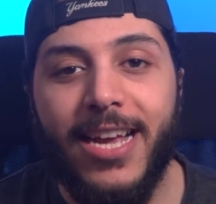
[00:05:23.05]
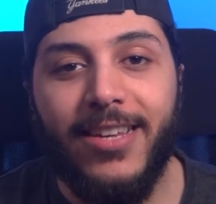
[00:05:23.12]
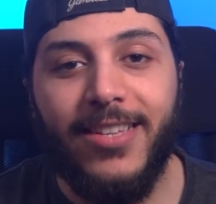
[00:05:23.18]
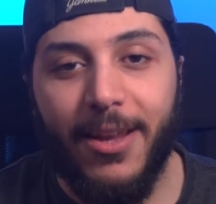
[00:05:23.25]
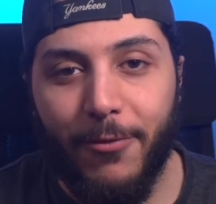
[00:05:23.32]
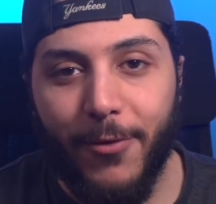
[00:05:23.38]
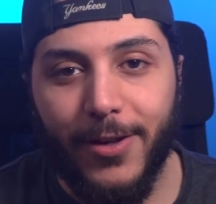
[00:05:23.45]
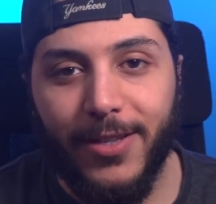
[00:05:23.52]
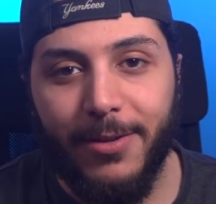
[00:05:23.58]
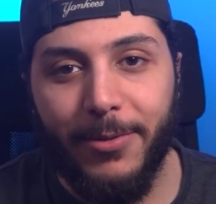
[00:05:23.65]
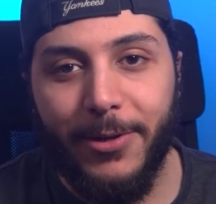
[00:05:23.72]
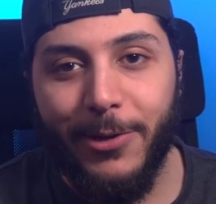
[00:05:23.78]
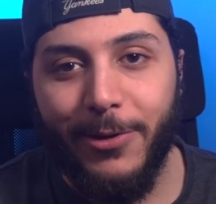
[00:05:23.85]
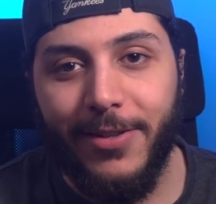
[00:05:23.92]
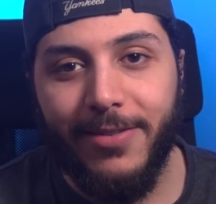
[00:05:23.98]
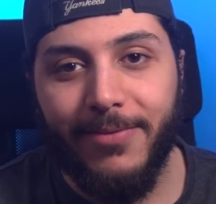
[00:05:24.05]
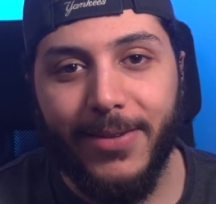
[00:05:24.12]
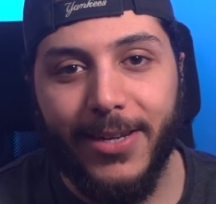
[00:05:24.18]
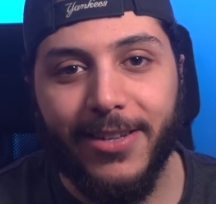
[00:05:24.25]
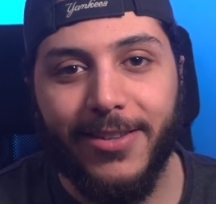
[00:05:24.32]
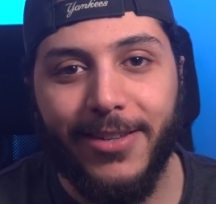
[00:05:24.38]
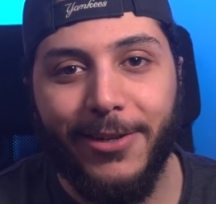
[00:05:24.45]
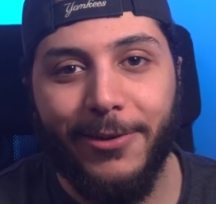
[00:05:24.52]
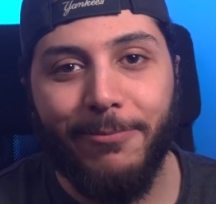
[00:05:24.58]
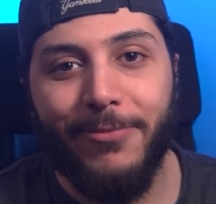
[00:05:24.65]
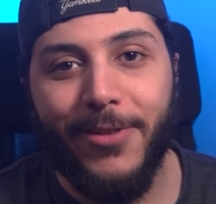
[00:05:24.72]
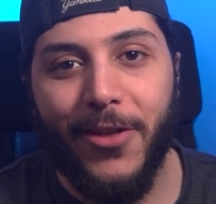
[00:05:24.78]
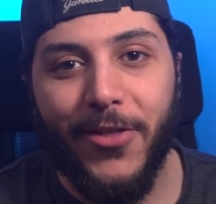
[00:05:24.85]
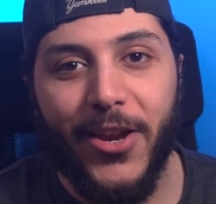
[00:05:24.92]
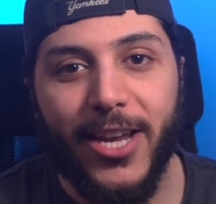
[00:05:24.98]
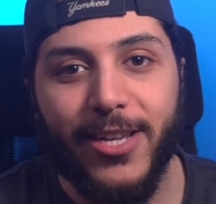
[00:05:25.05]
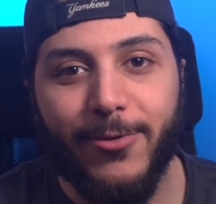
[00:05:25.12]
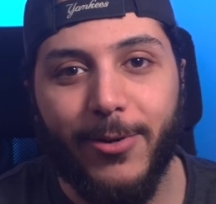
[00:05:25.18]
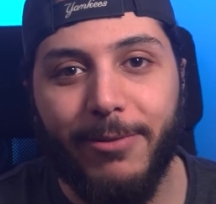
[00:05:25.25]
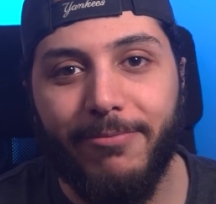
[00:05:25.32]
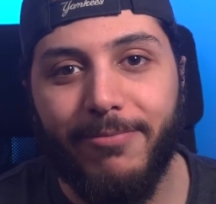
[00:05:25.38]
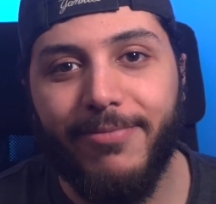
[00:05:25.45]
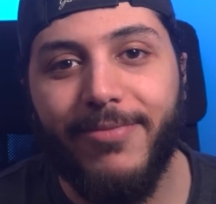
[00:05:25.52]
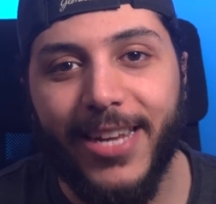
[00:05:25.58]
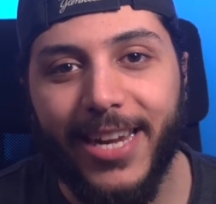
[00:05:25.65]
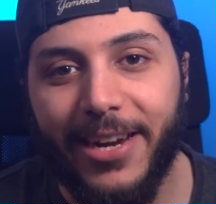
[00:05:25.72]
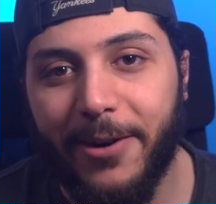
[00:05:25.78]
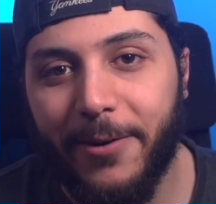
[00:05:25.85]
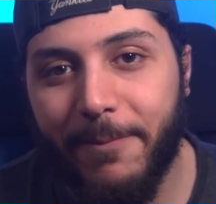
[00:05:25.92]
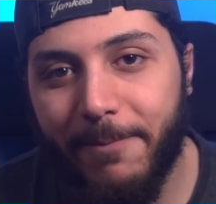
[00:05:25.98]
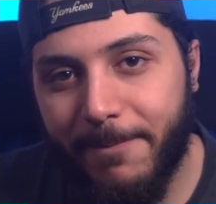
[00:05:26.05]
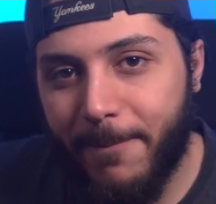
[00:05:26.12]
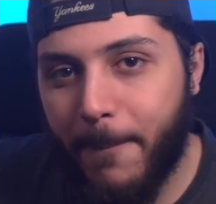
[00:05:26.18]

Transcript: Stay frosty, my dudes, and I'll see you on the next one. Take care.